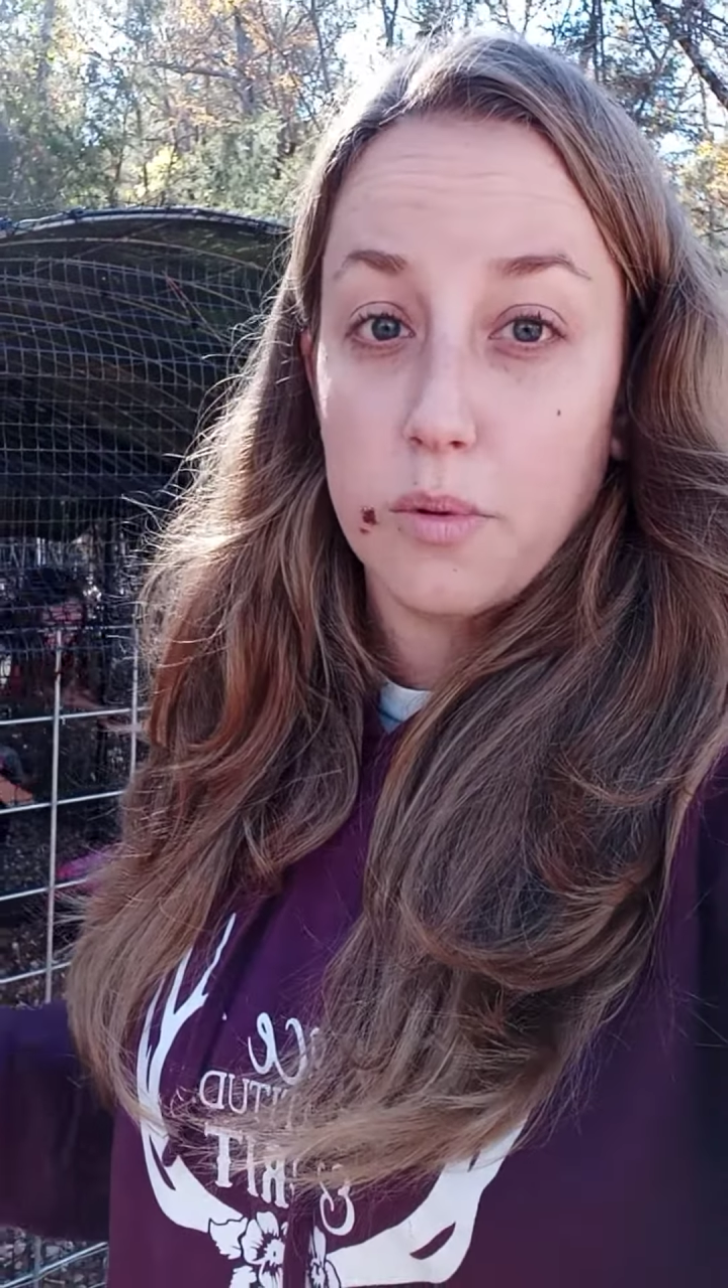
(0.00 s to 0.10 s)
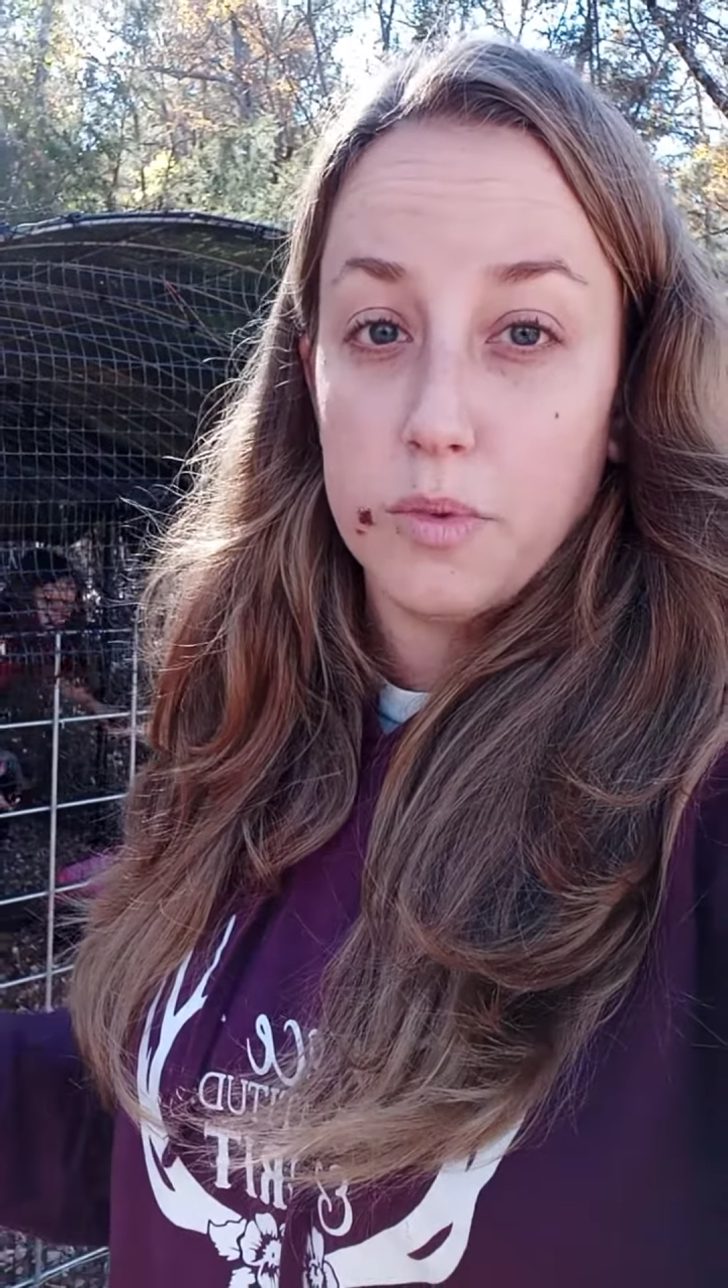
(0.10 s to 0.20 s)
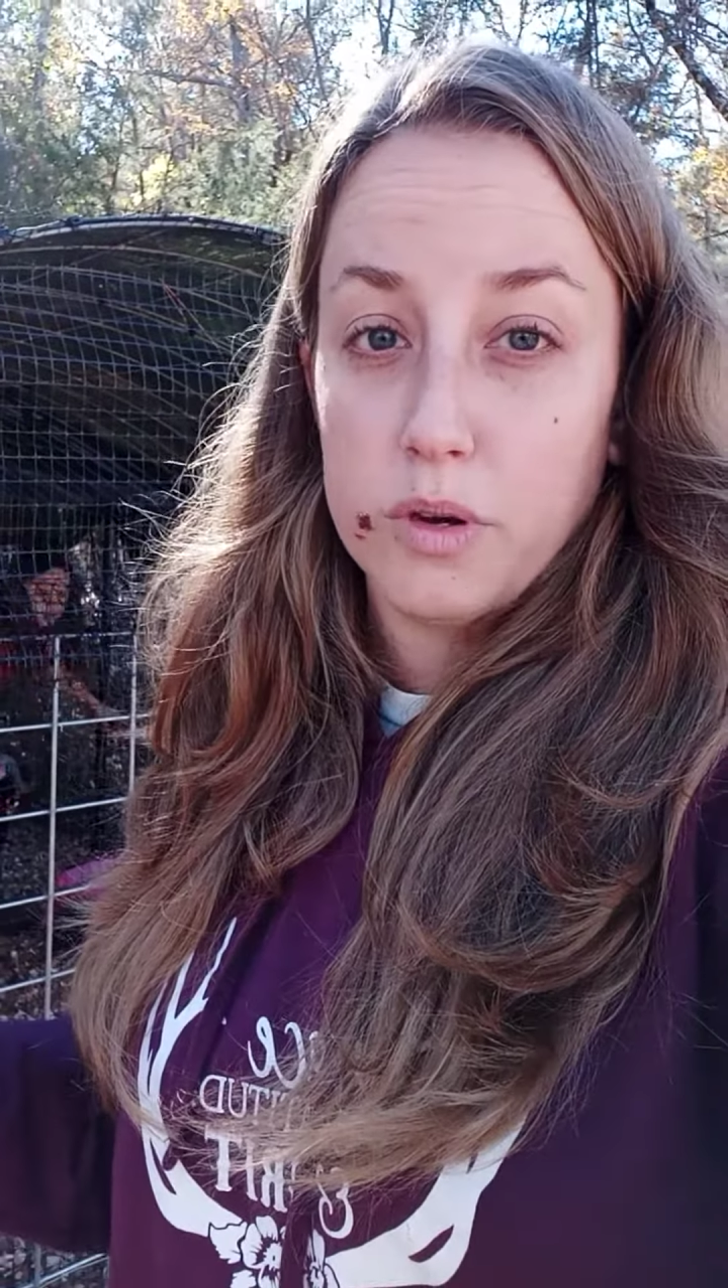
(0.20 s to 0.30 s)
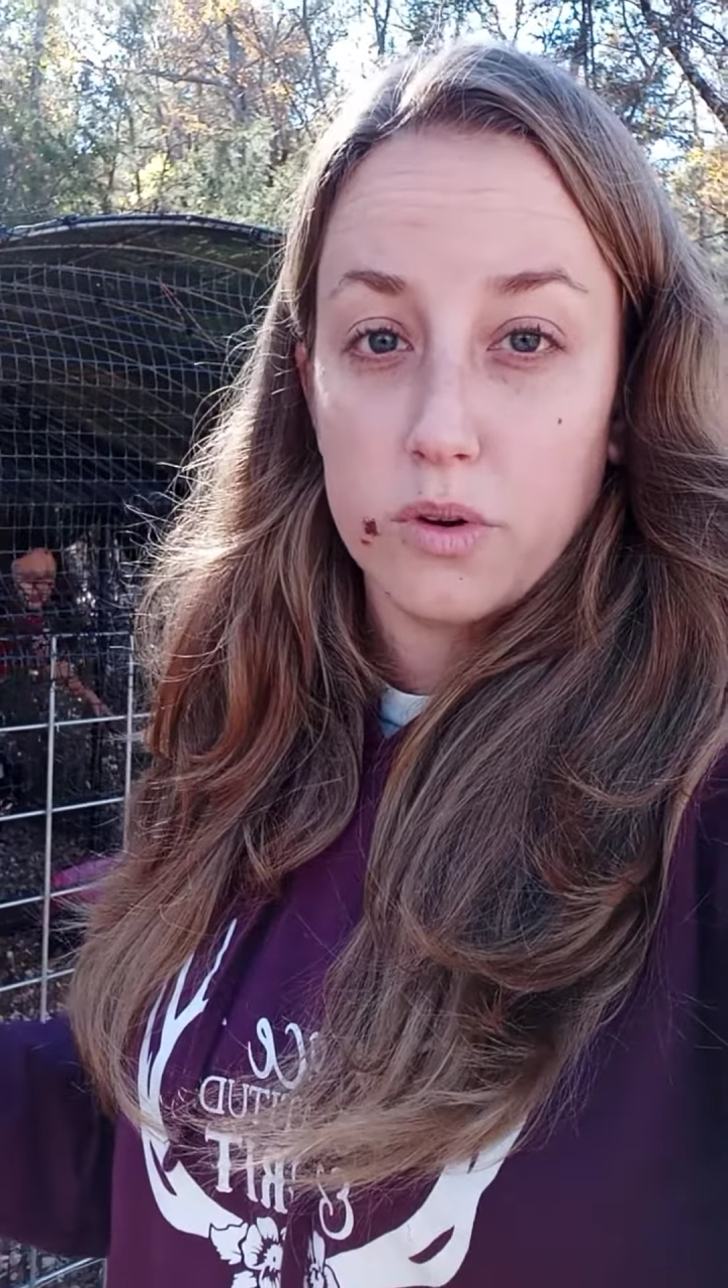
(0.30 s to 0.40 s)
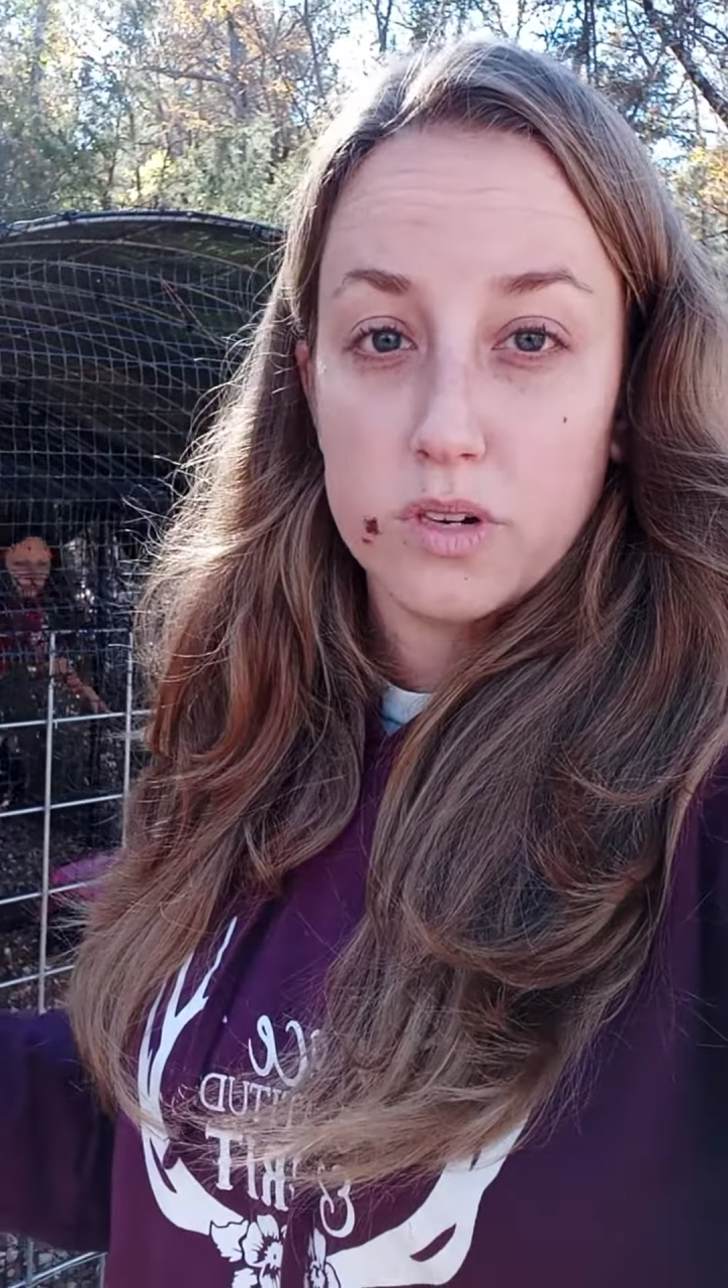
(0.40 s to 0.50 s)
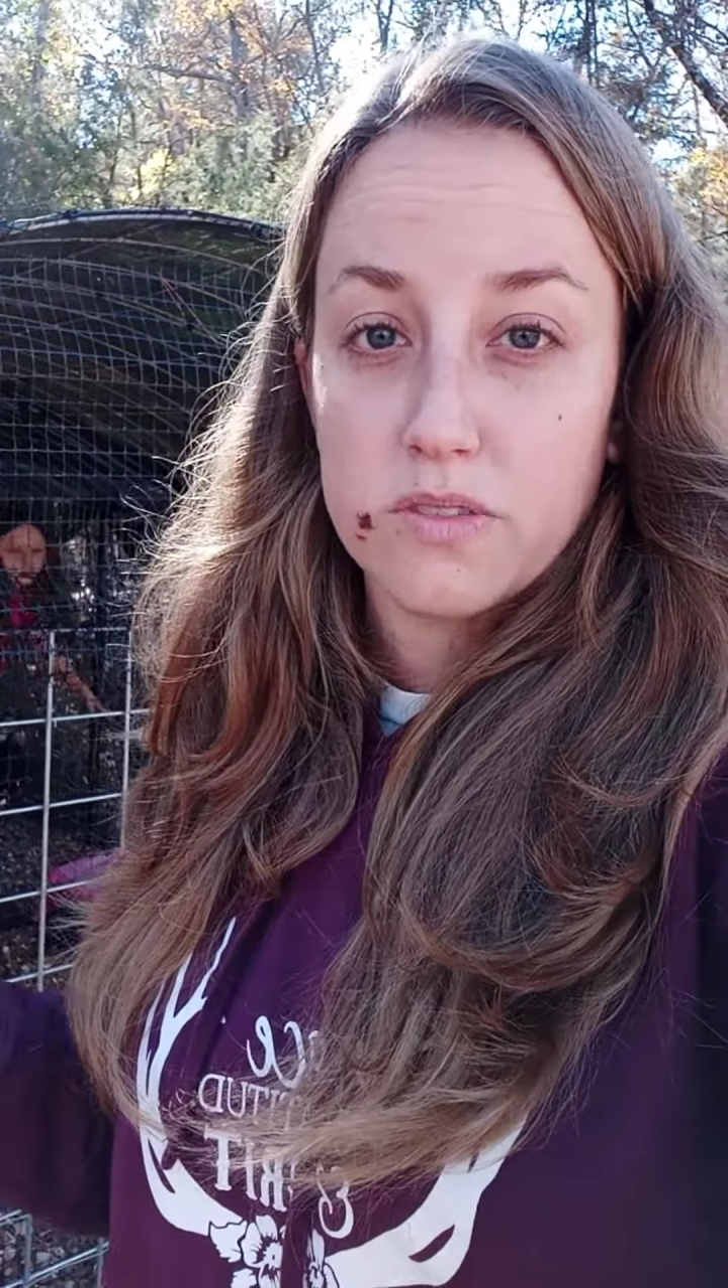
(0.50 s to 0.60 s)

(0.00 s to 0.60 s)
manure is